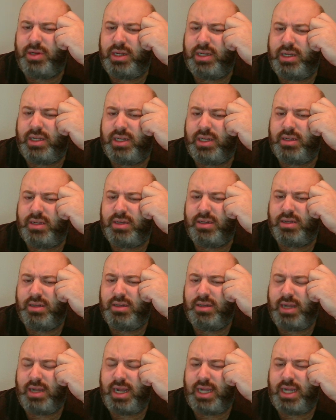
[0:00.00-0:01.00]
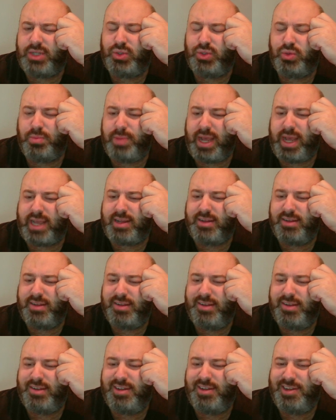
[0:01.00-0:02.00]
And then I took back.
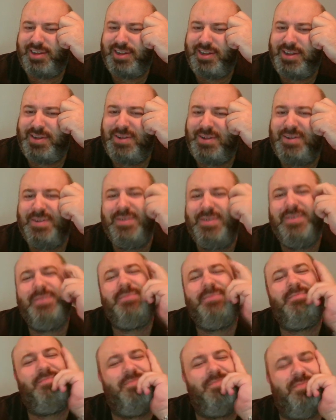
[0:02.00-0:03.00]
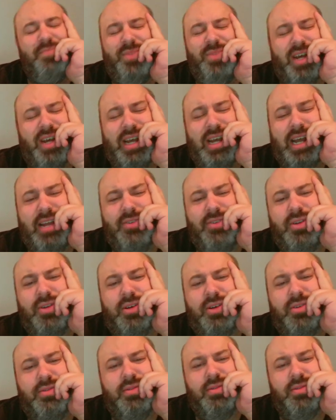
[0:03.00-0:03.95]
No, I don't know.